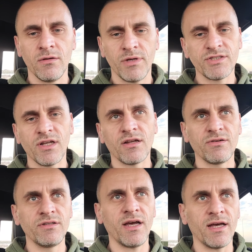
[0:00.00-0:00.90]
That's not
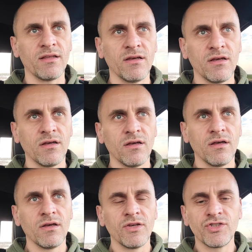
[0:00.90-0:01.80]
only that.
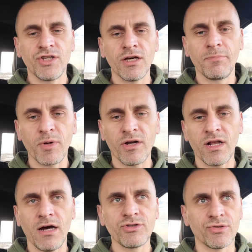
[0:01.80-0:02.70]

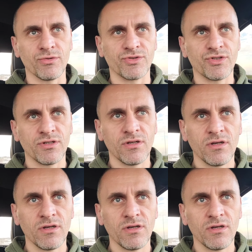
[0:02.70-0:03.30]
Single-parent households.